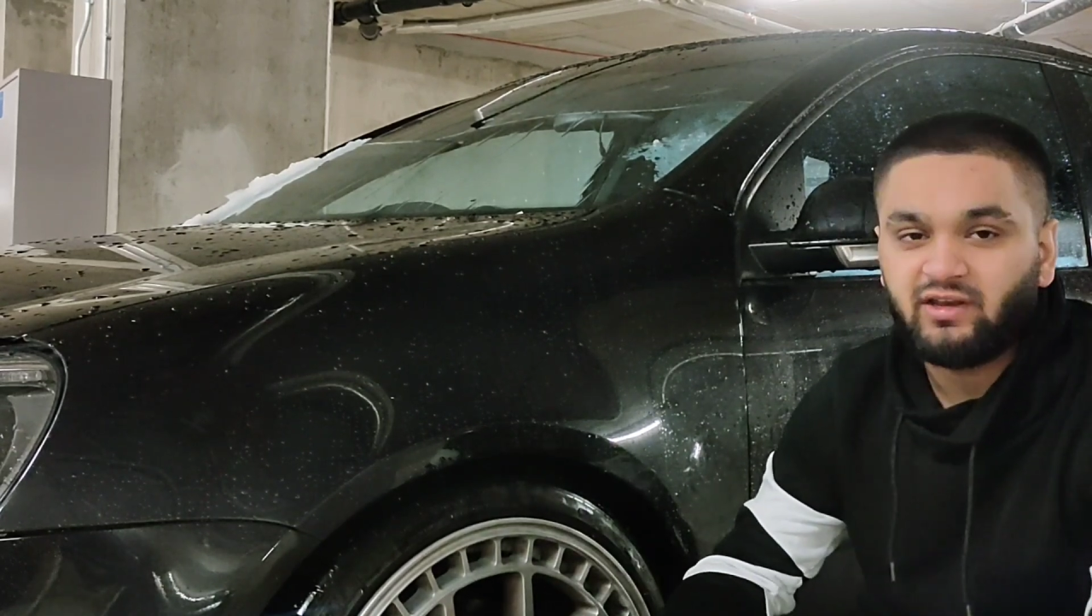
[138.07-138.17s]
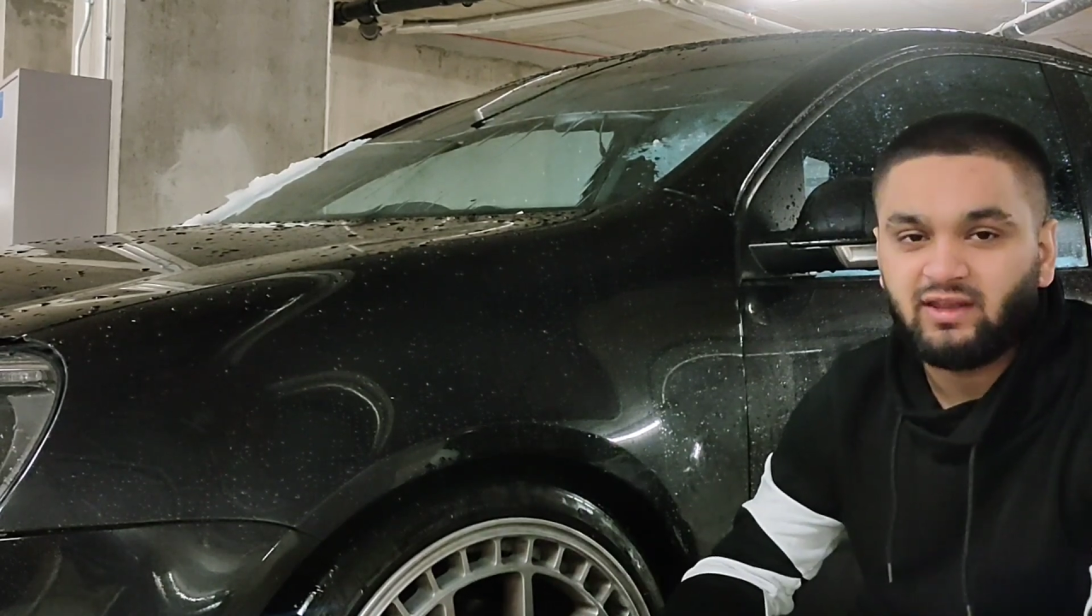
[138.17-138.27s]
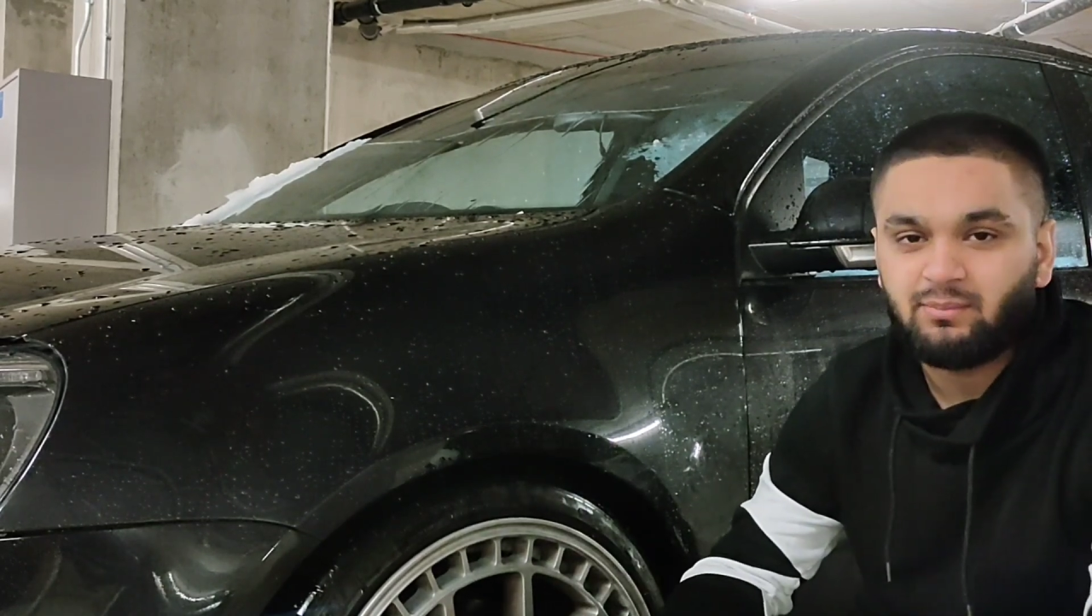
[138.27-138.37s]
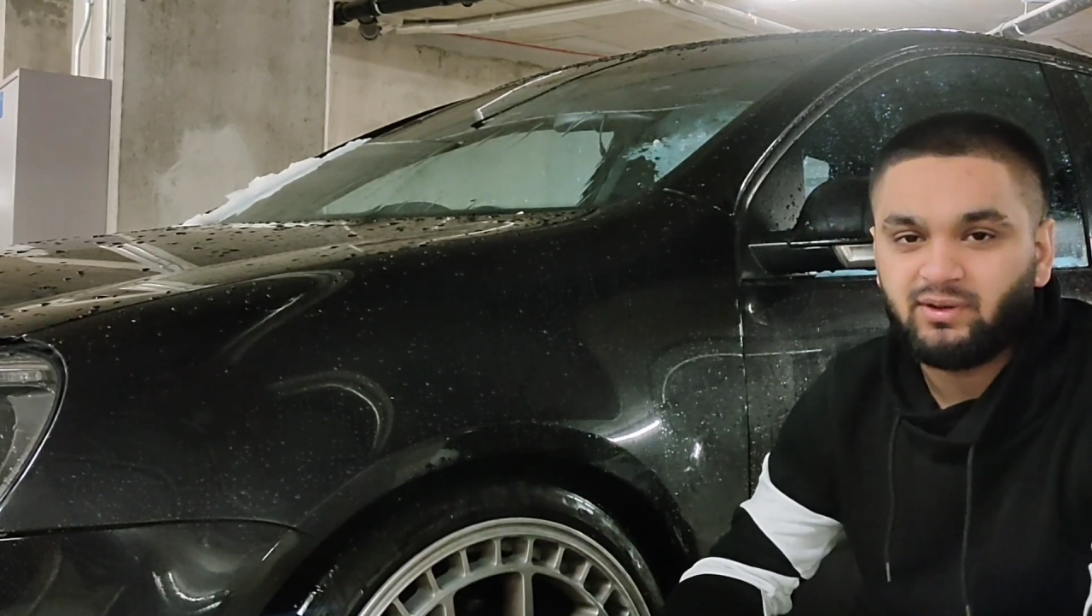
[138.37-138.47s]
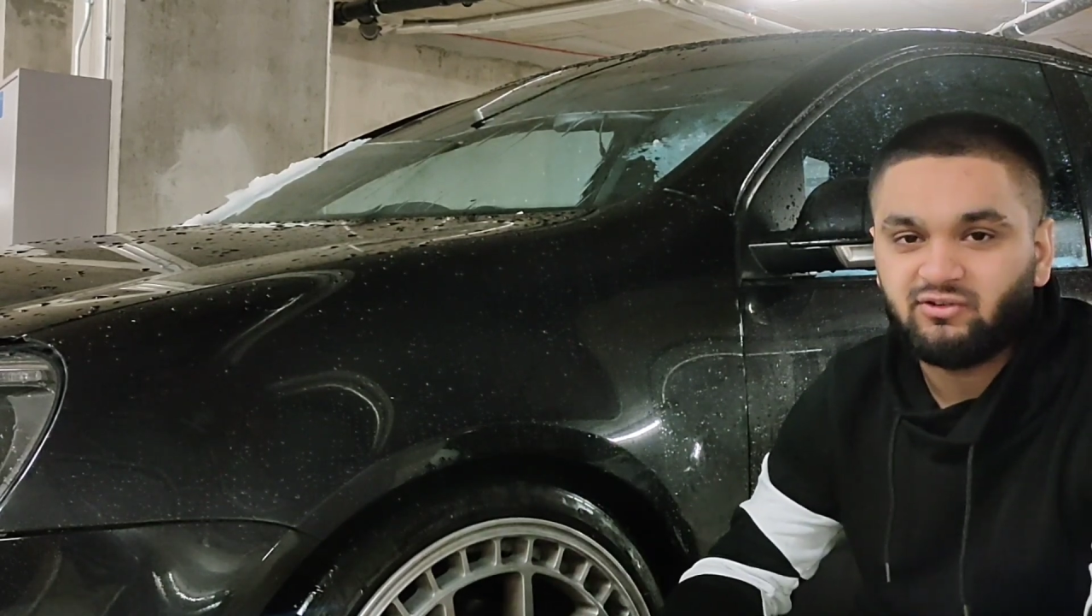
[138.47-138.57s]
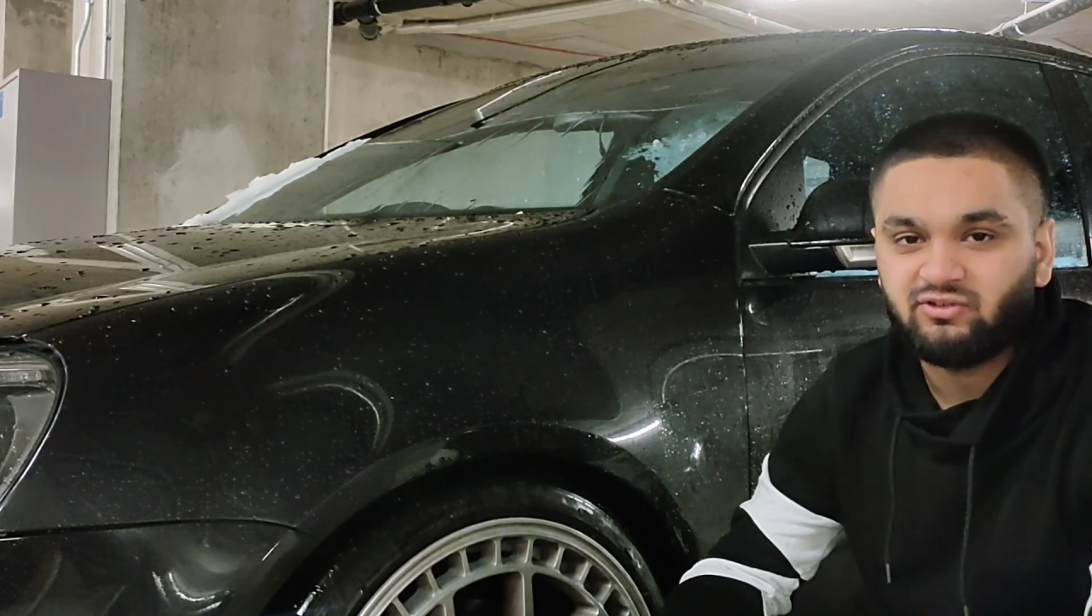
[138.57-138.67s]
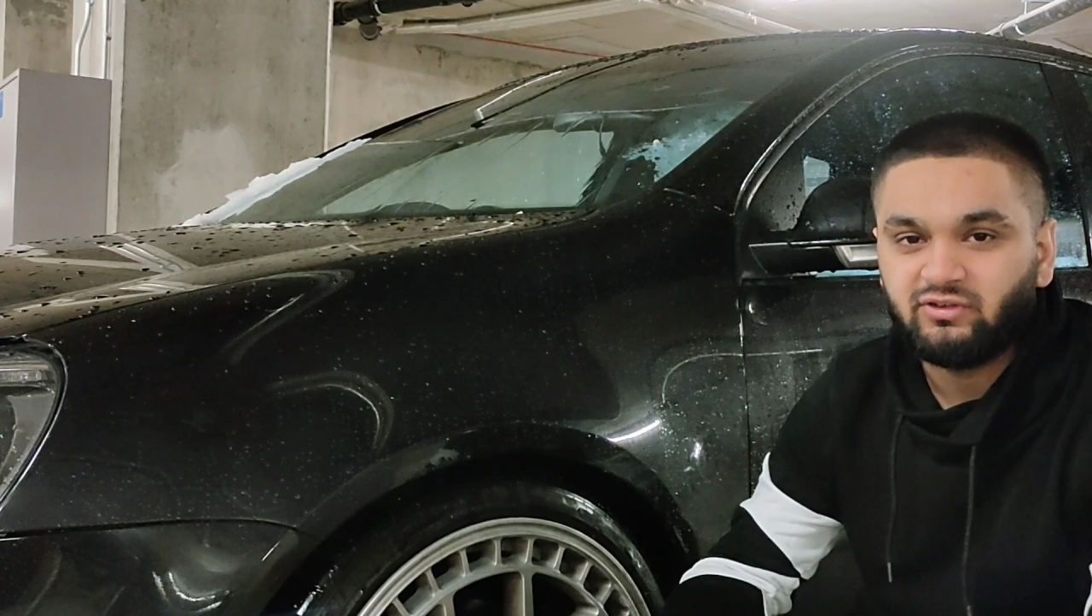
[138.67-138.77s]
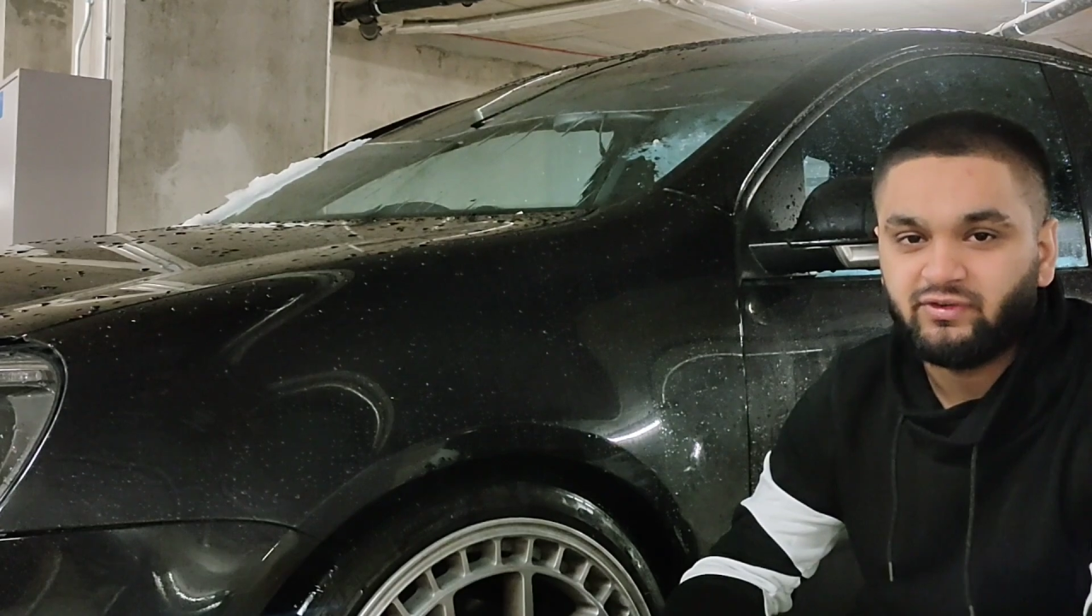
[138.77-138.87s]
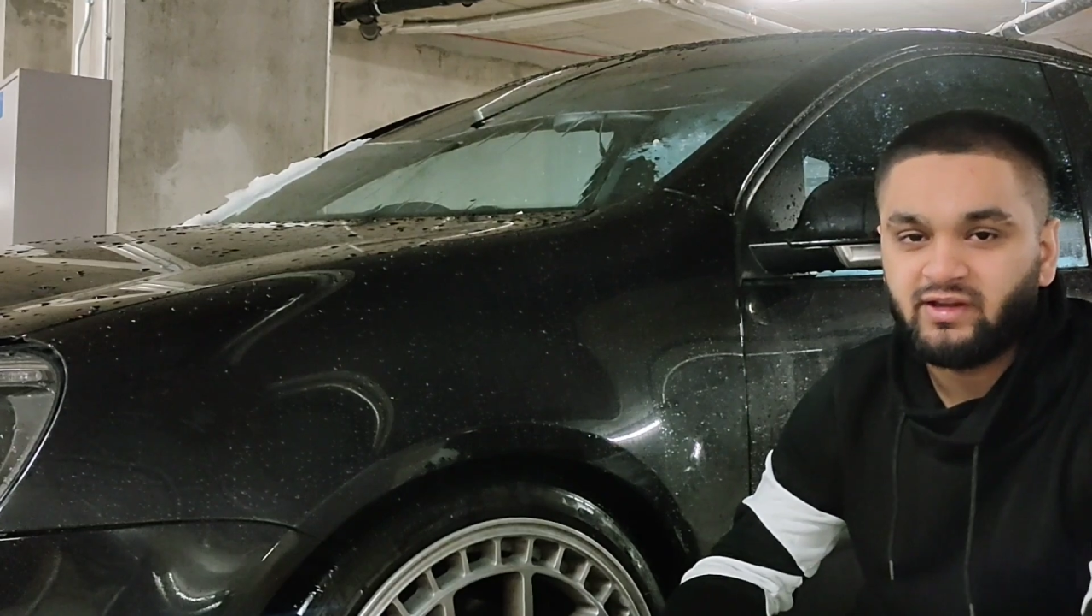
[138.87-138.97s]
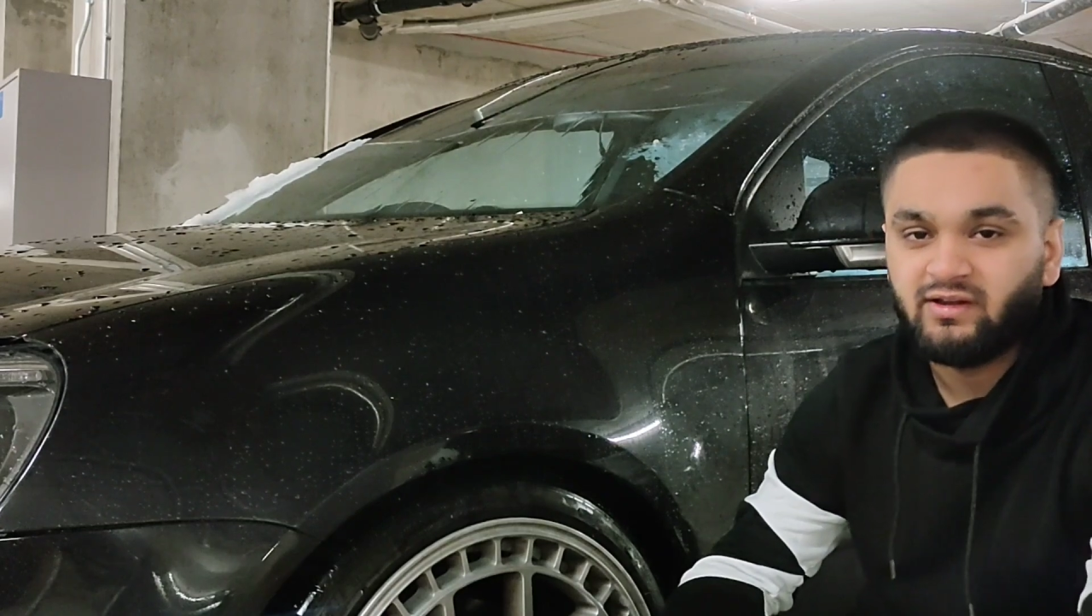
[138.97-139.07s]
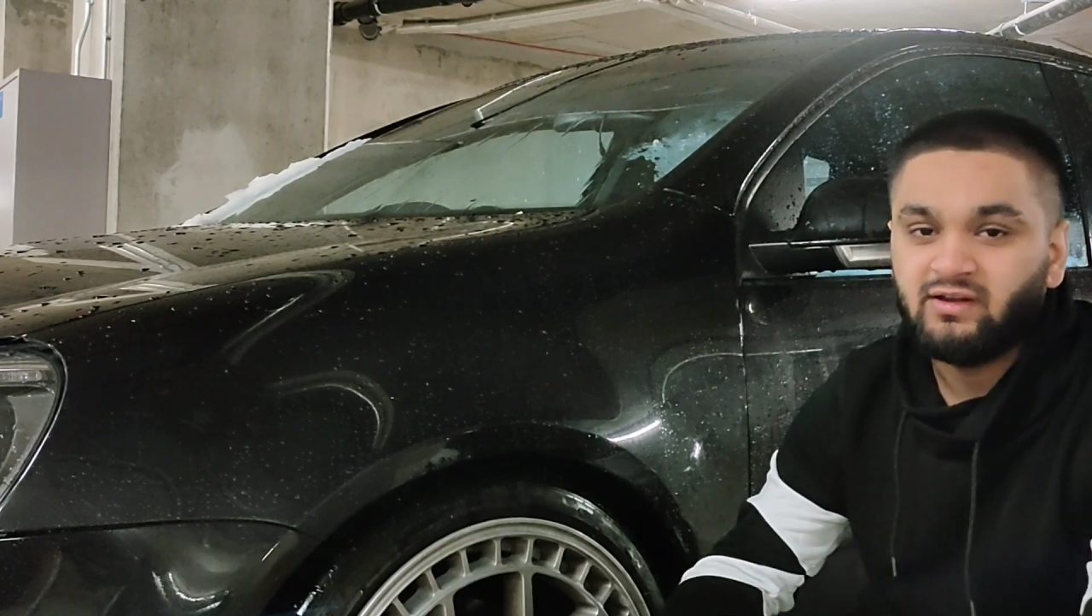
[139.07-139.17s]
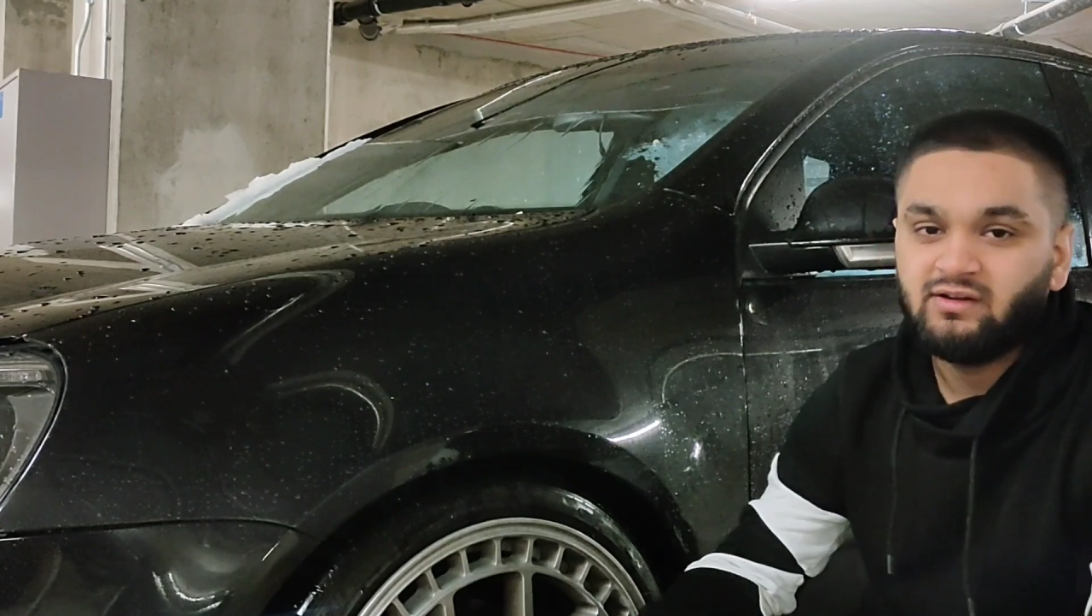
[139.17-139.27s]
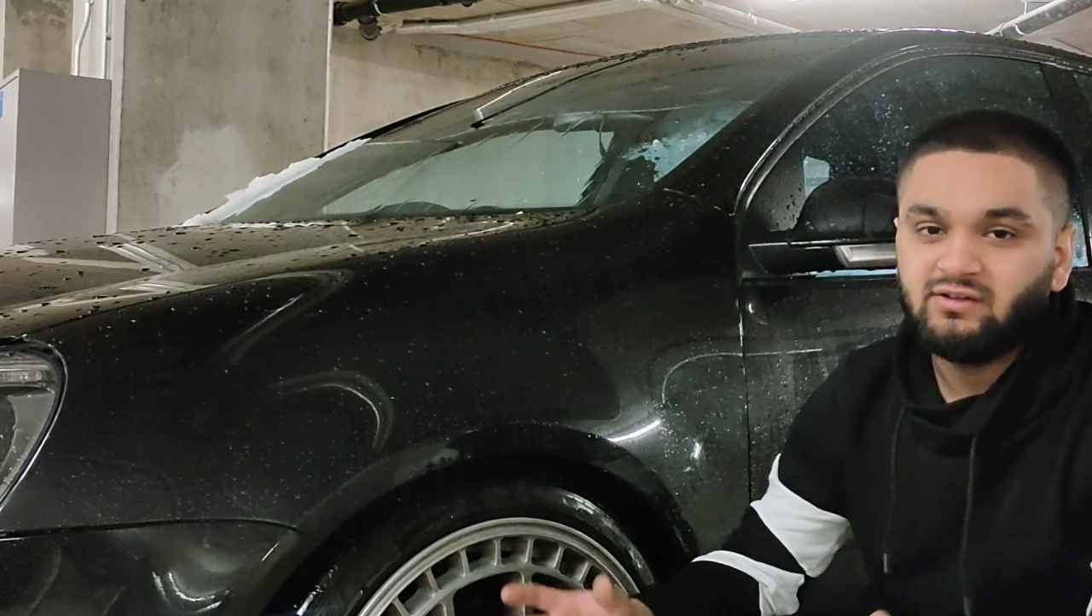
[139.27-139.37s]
to take pictures of it.